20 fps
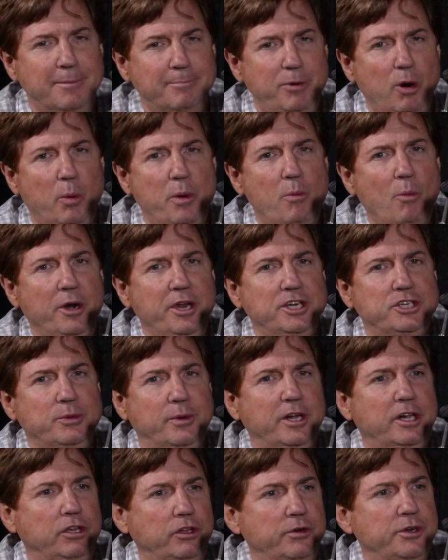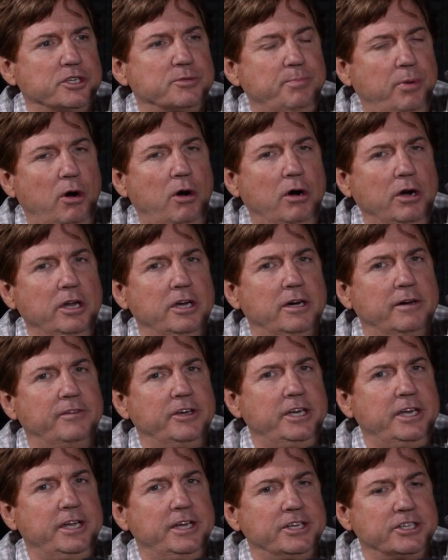But we wanted to include as part of
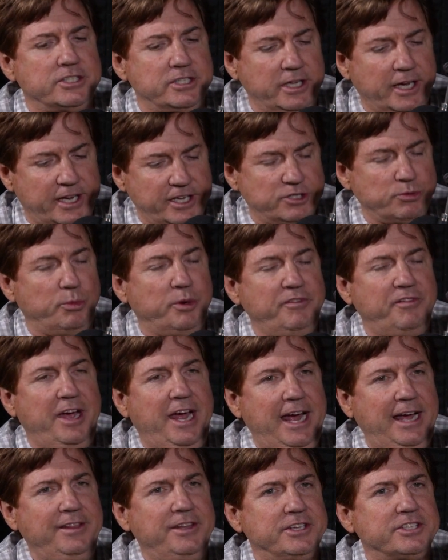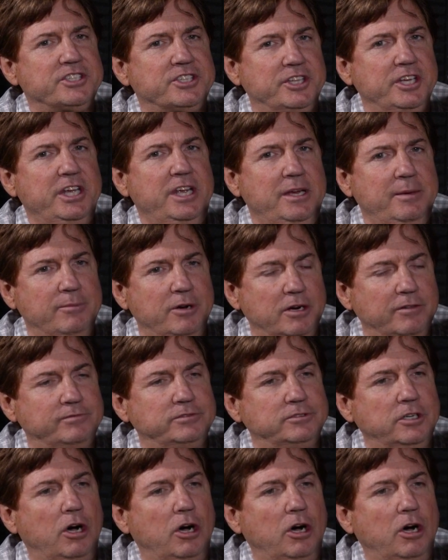it is like as we've had this theme of